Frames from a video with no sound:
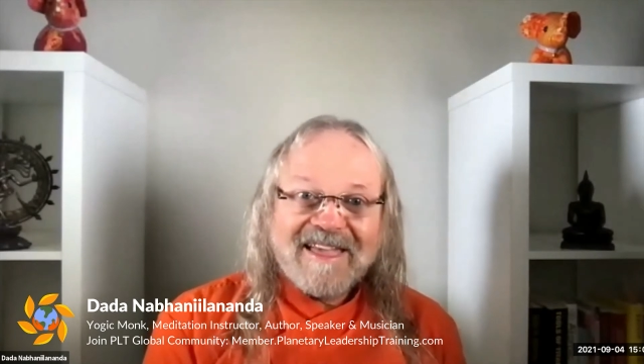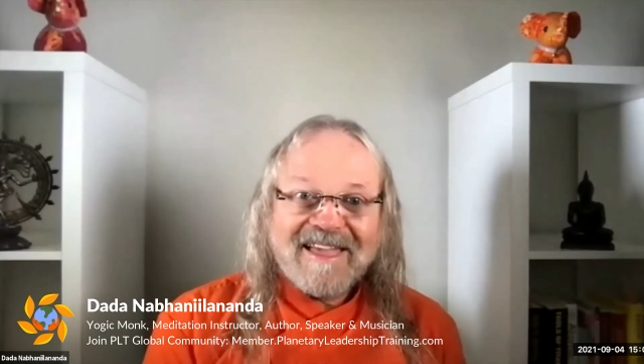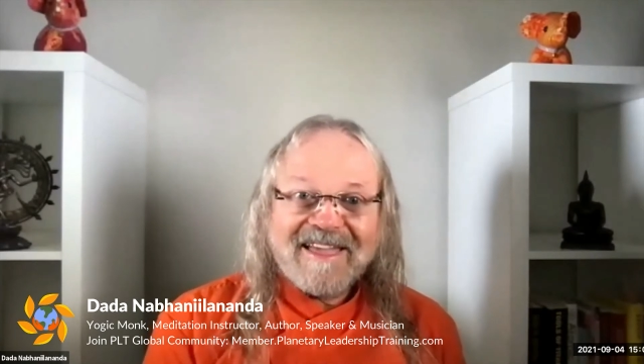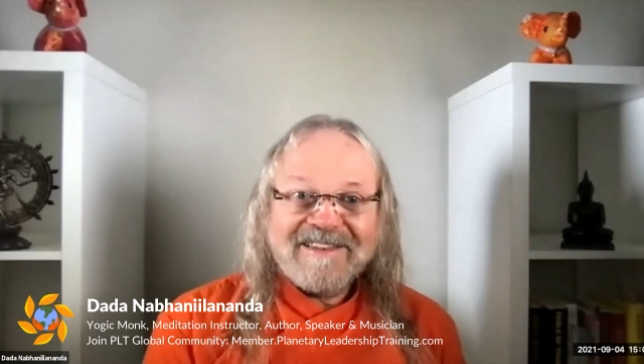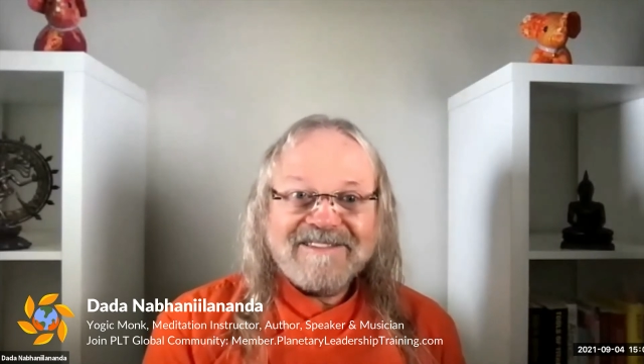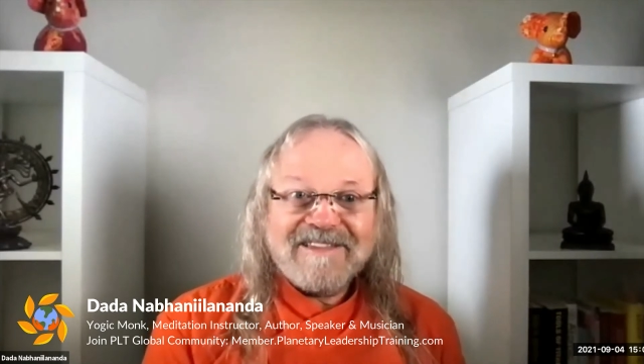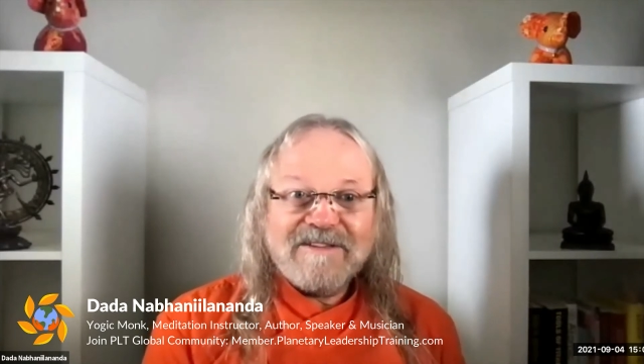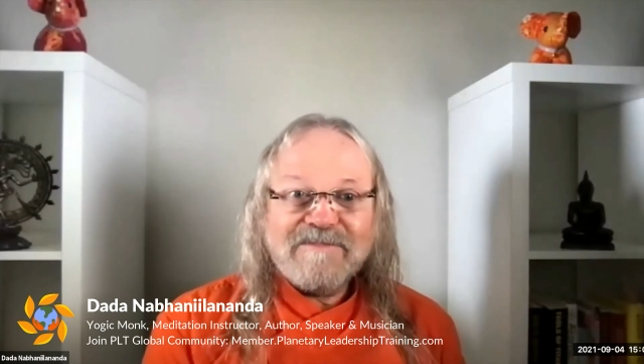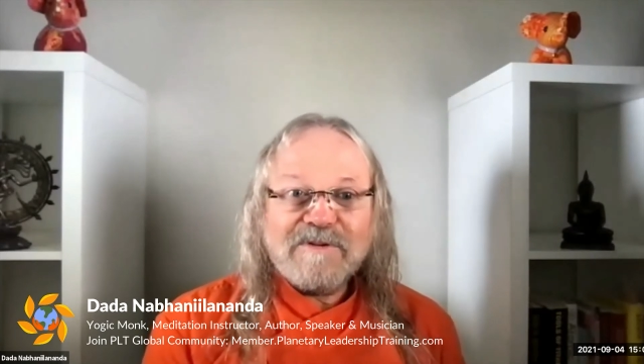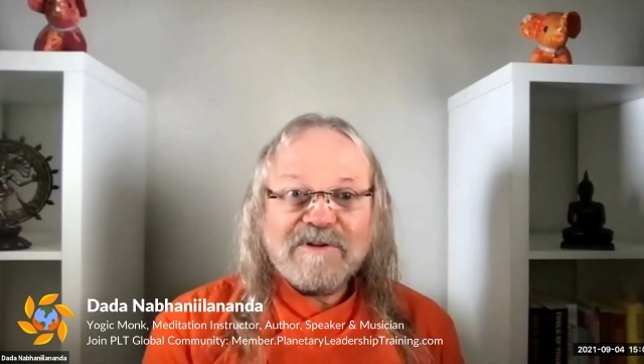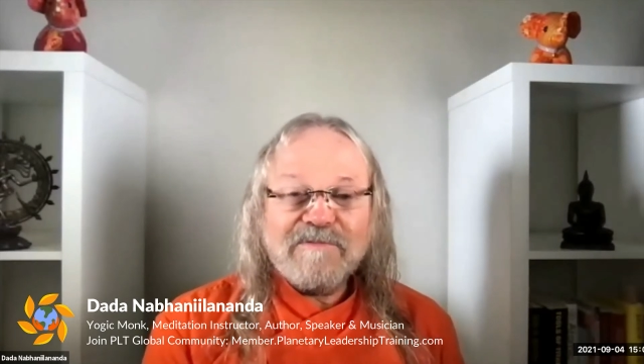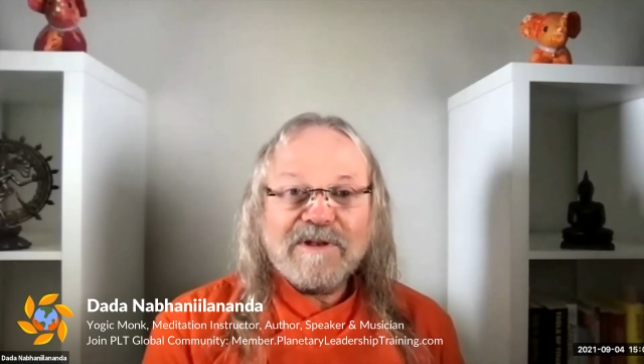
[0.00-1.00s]
And if
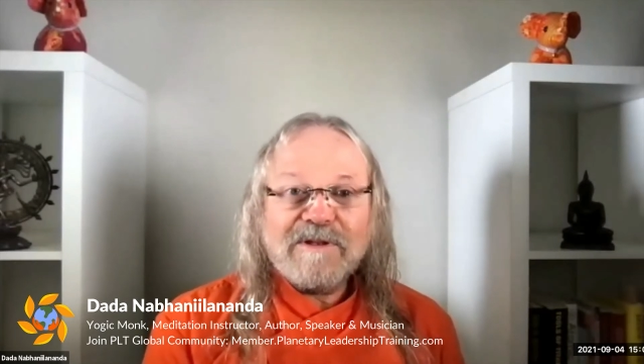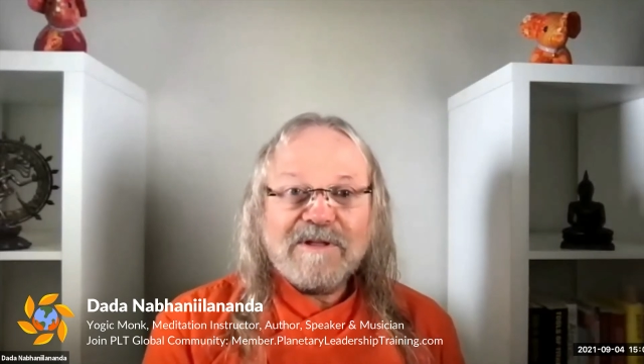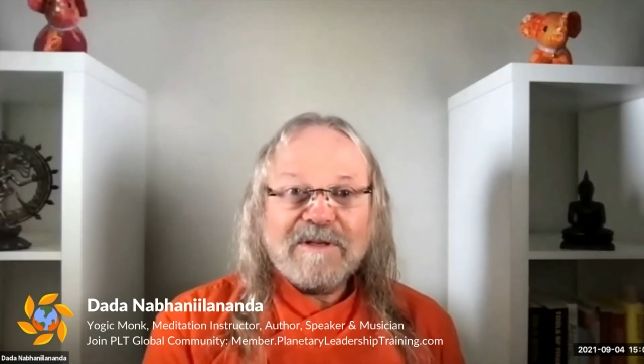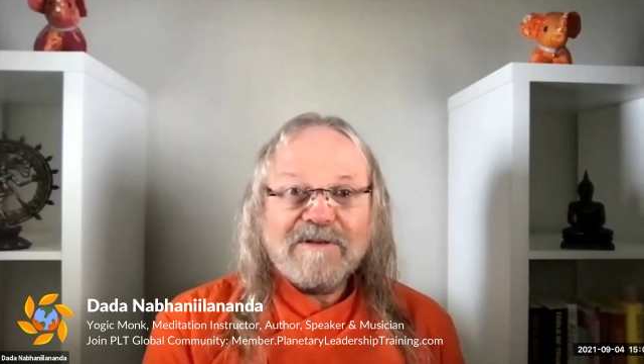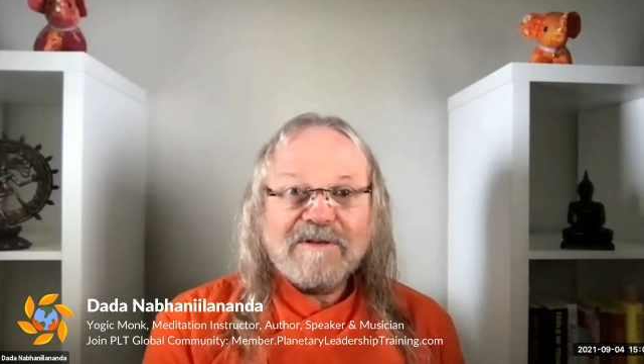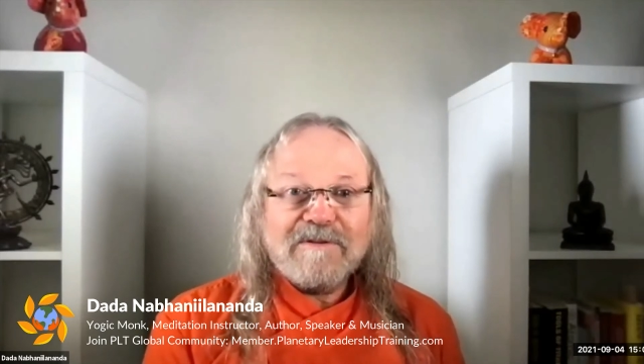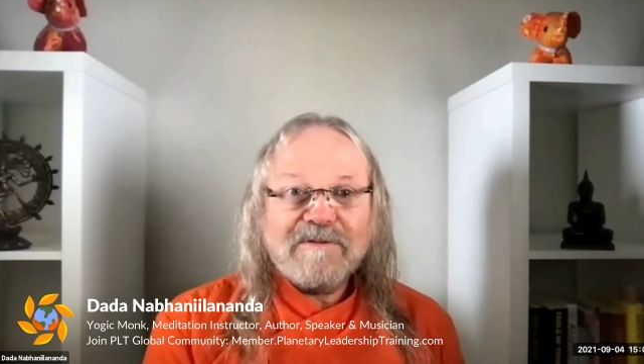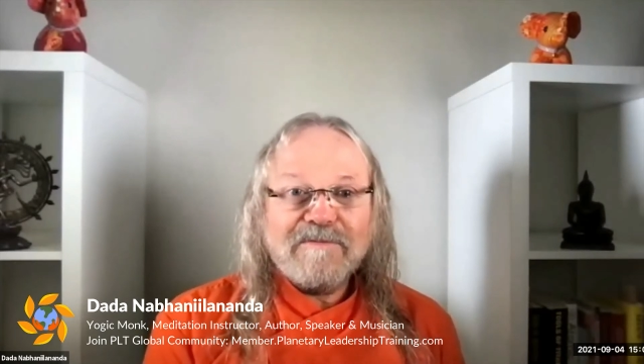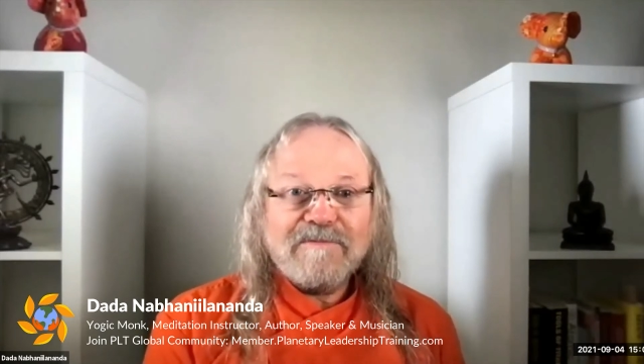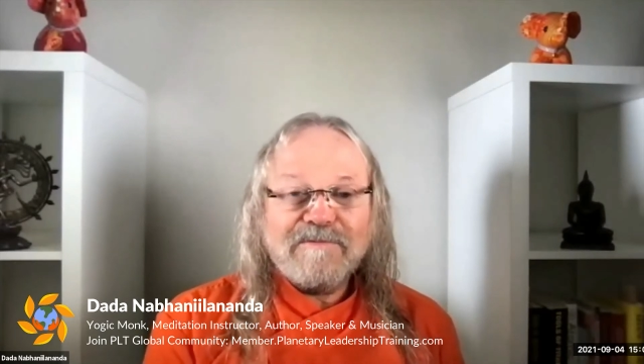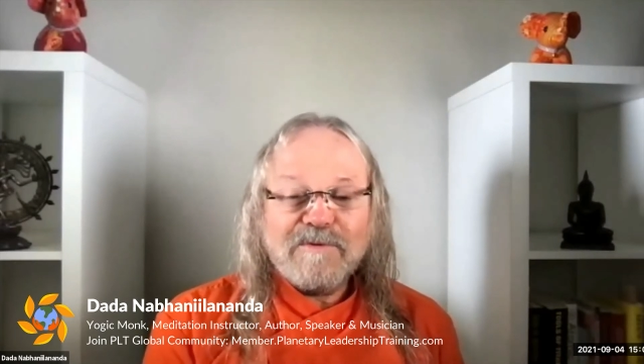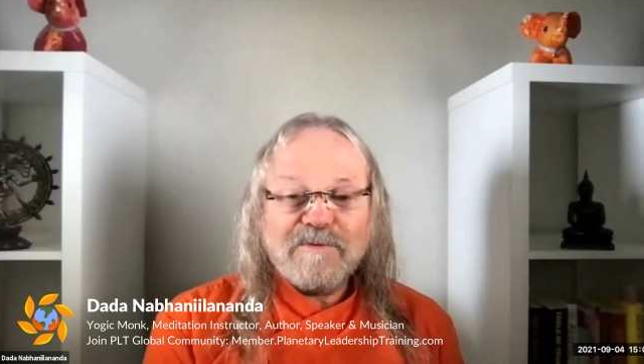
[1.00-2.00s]
you're given
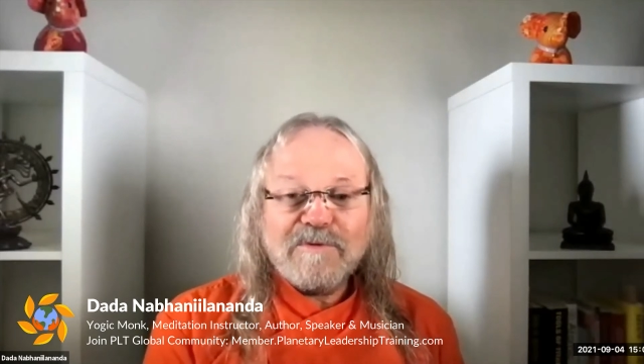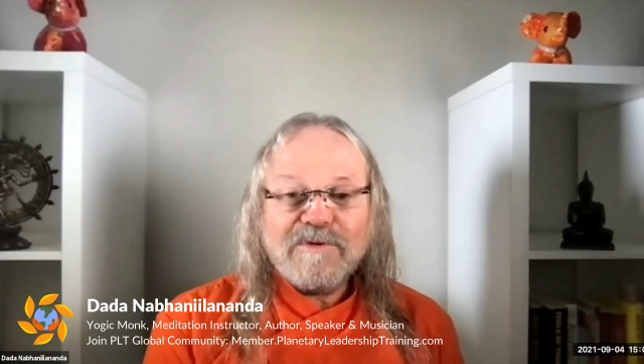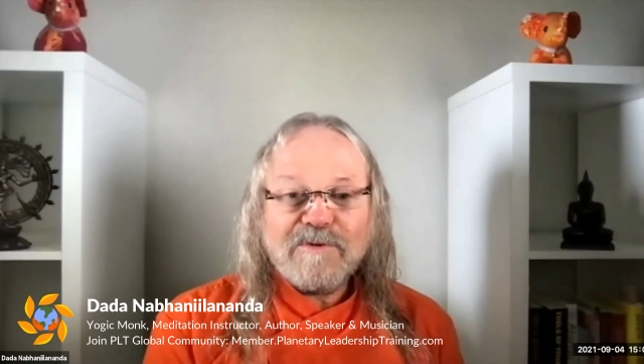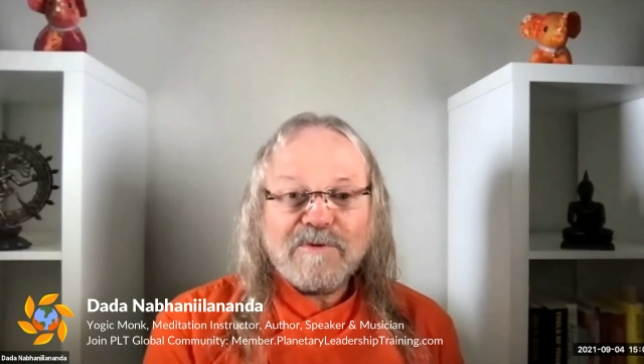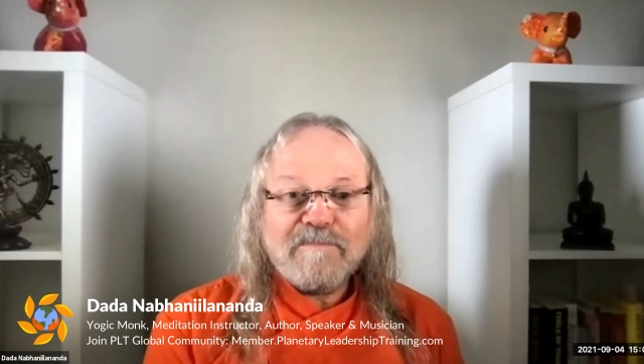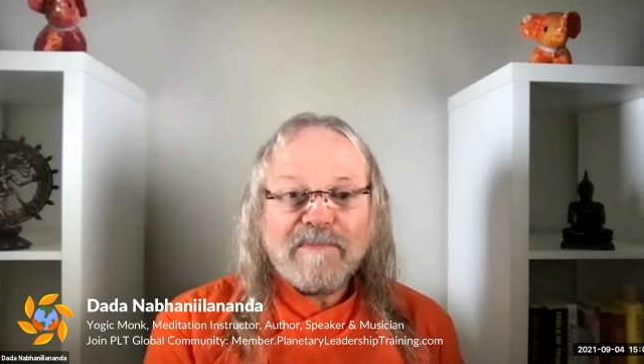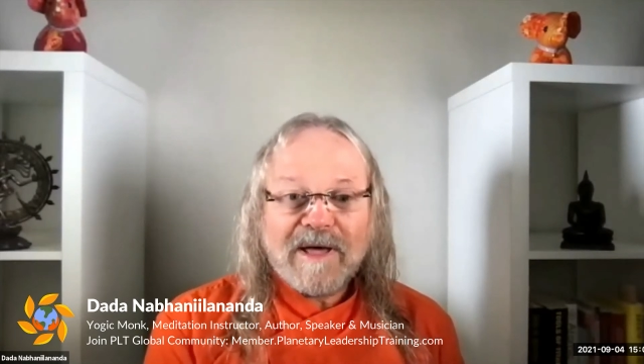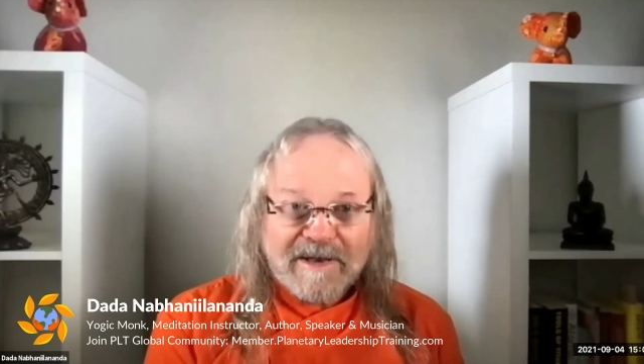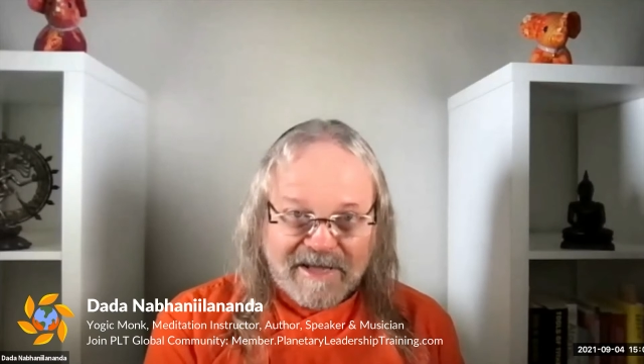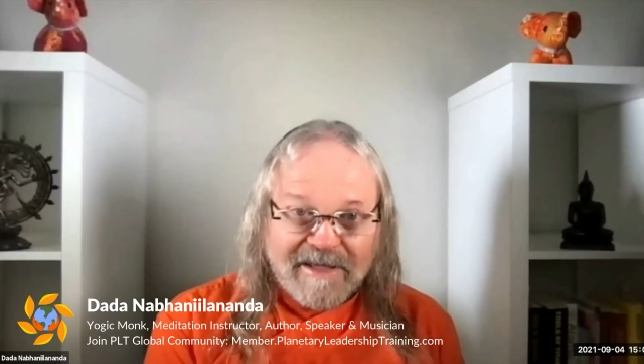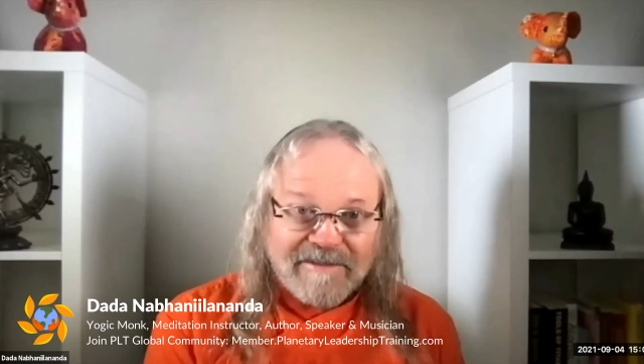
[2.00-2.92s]
food or money,